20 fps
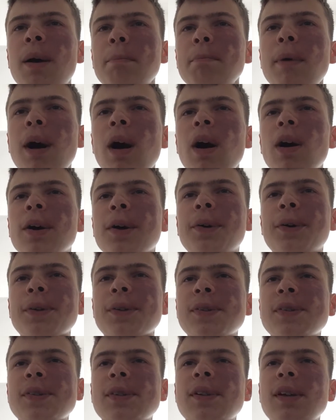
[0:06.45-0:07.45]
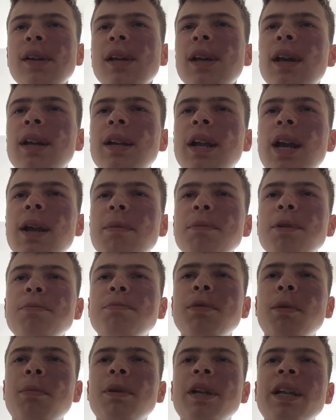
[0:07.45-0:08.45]
Marcos, a name you've
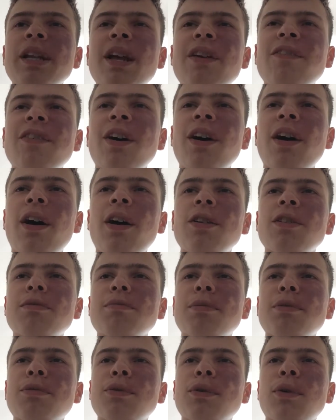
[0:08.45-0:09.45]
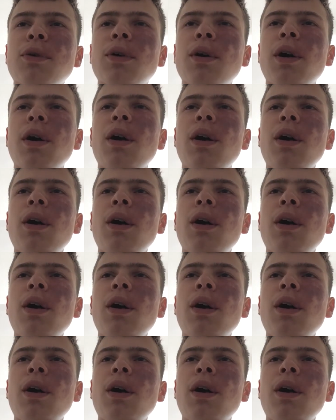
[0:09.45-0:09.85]
probably never heard of before,